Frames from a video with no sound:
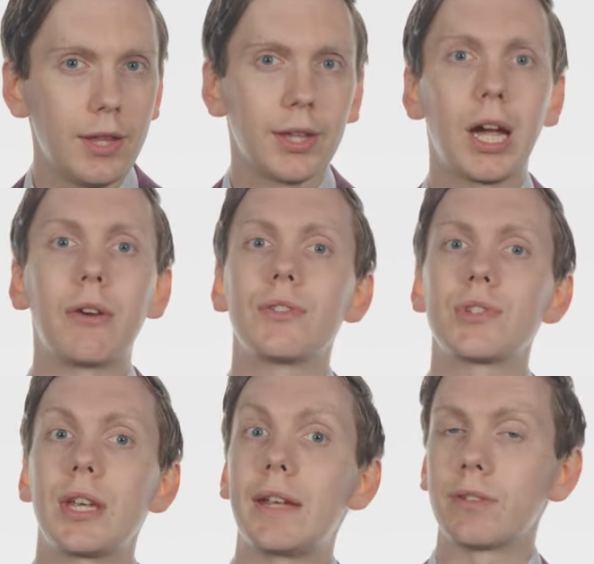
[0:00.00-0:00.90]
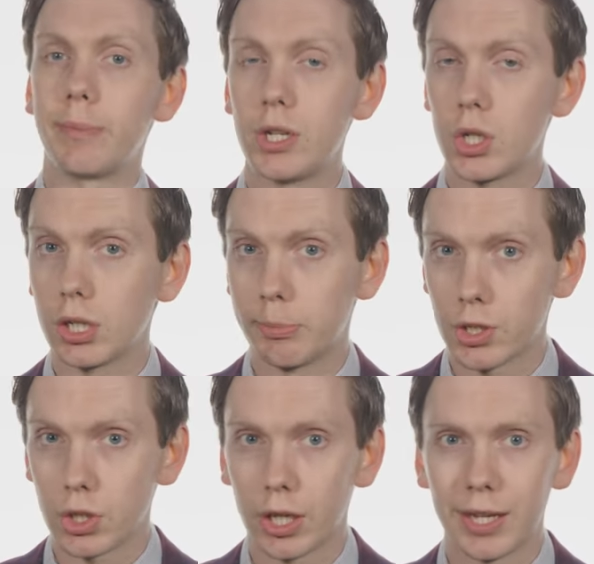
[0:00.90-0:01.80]
The current Information
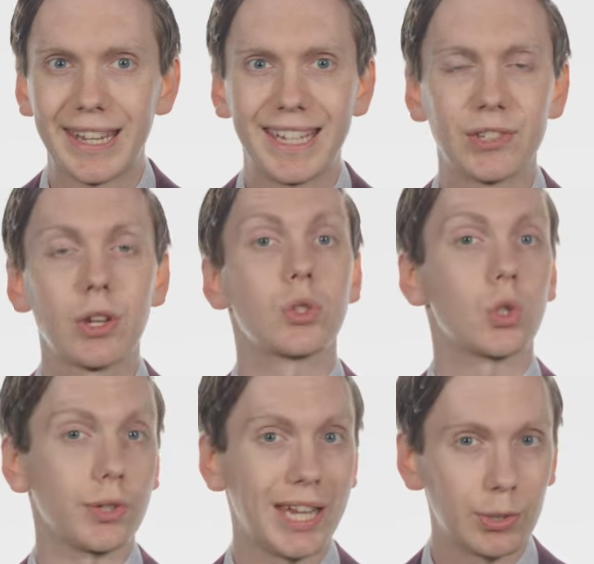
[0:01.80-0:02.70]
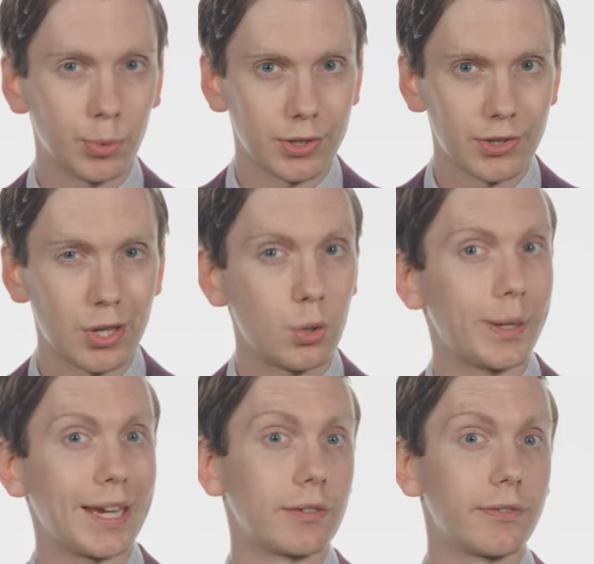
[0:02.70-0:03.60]
Commissioner is John Edwards, who
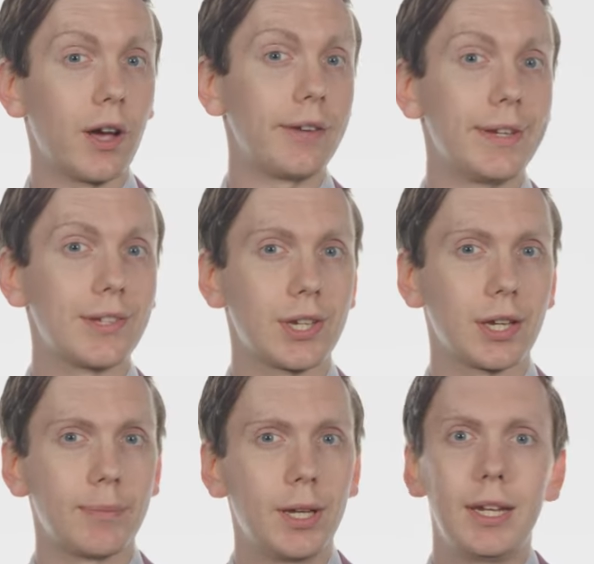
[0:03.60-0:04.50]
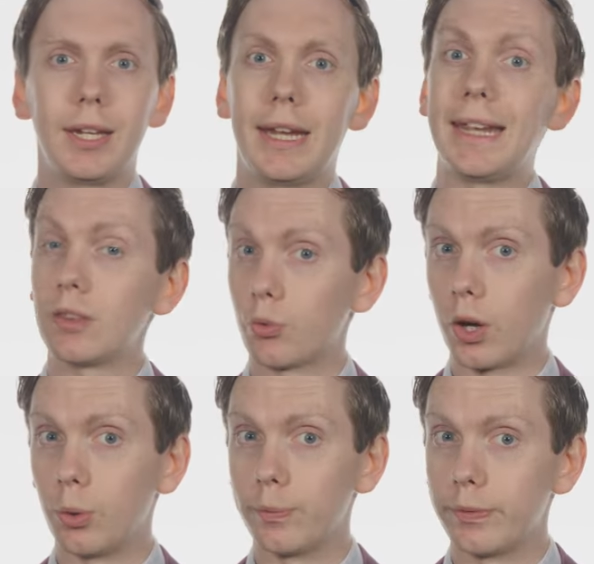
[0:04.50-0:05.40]
began a 5-year term in the
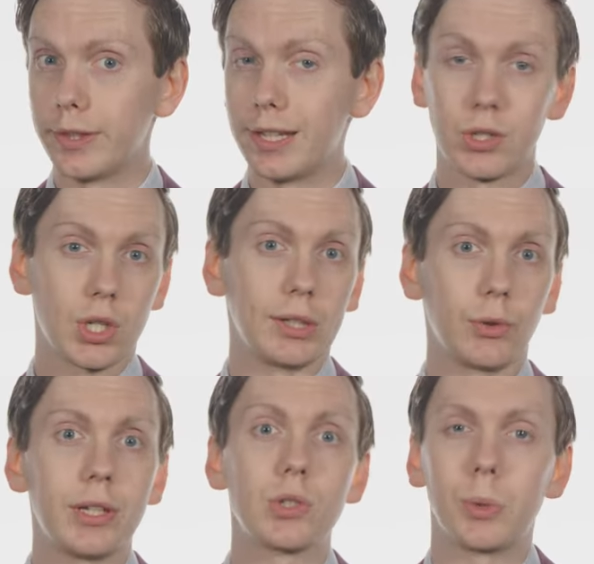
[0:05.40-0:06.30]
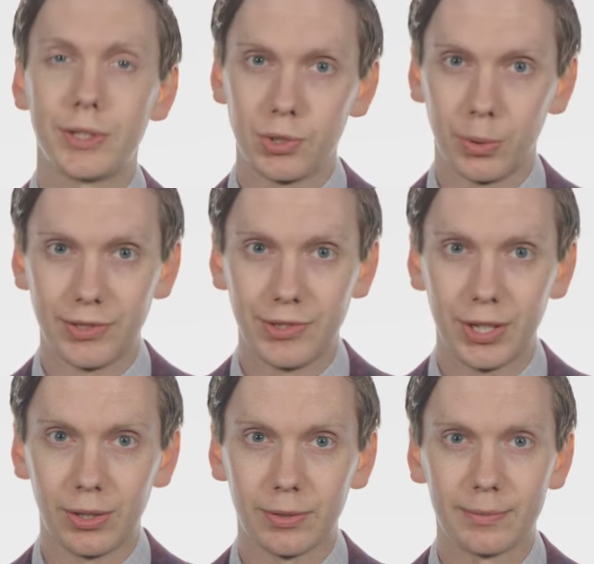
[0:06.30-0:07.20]
role in January
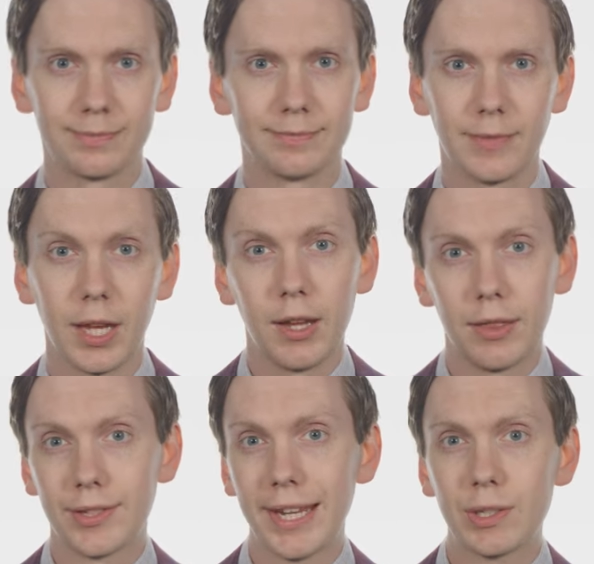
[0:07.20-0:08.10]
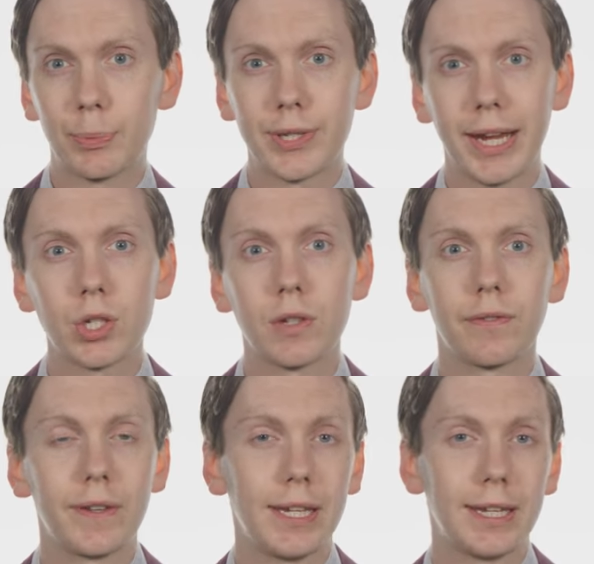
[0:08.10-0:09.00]
2022. The data protection
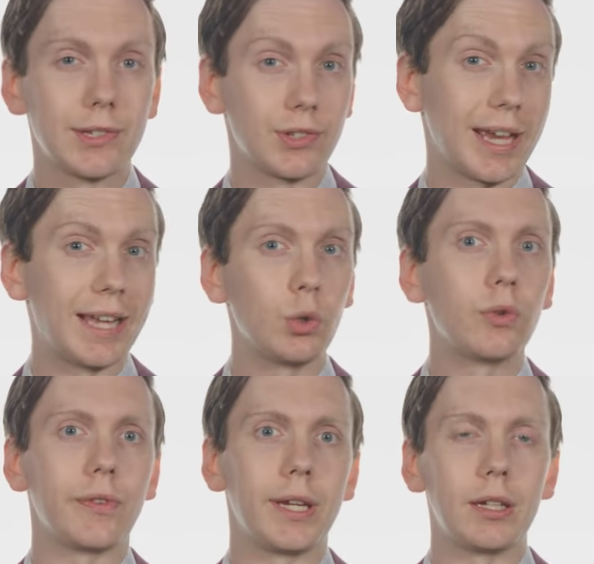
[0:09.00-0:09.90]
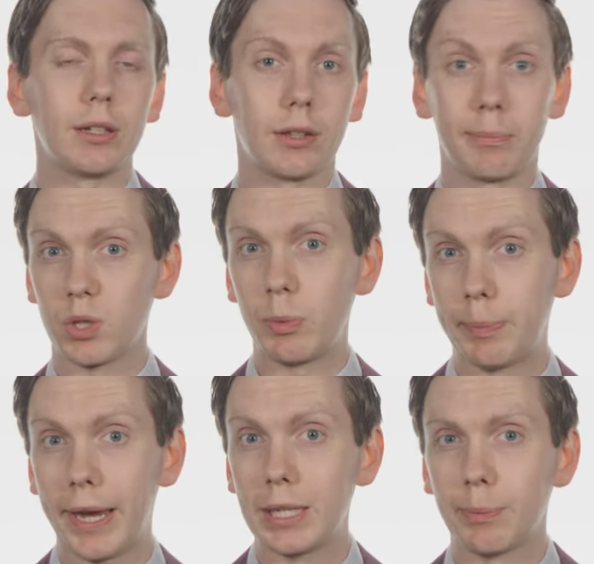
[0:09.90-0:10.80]
fee is an annual fee that must be
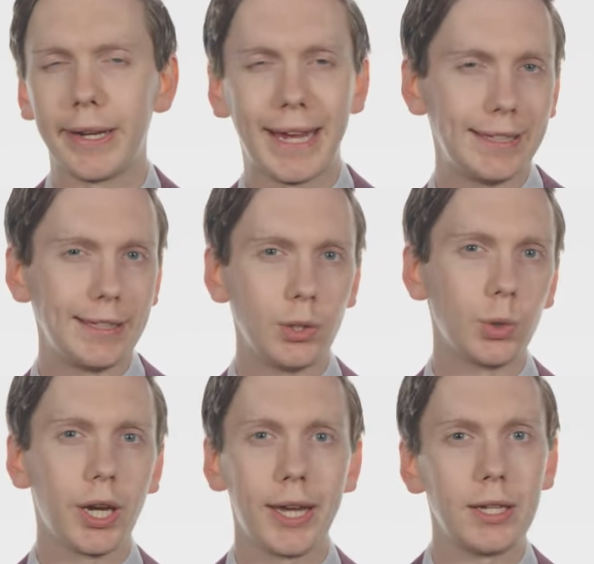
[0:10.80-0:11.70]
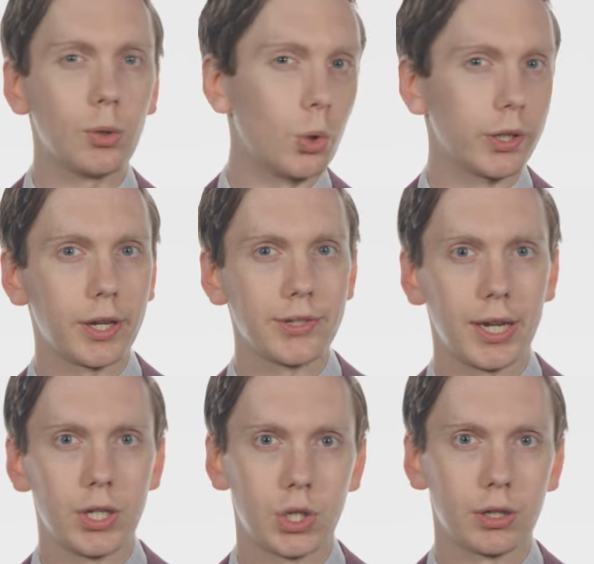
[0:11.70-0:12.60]
paid by any UK
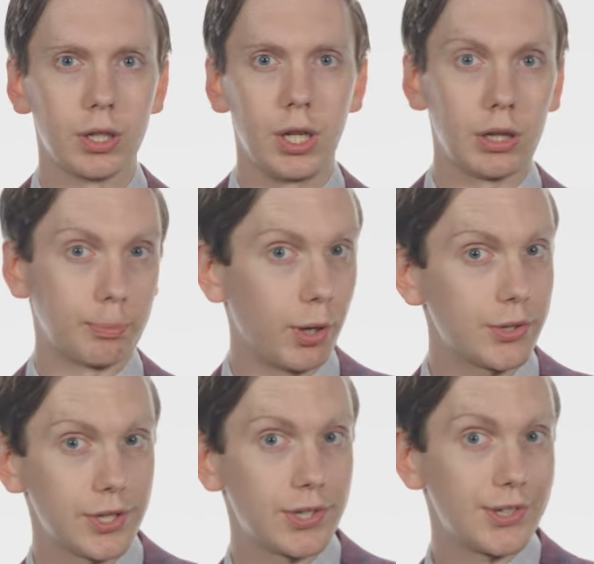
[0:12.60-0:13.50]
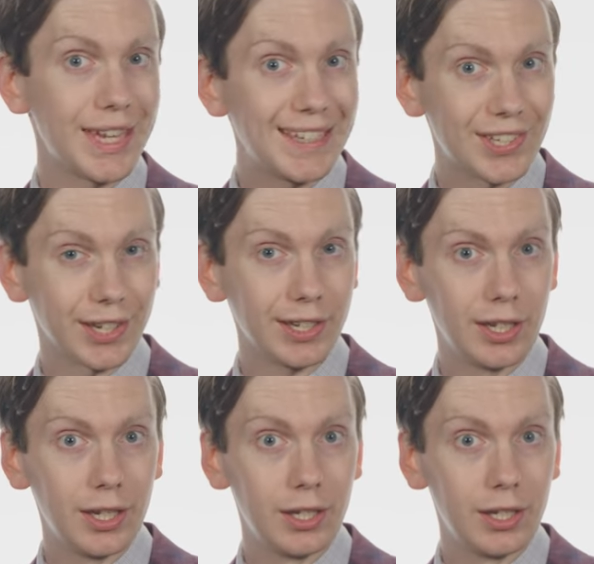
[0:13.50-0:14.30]
organisation that processes data,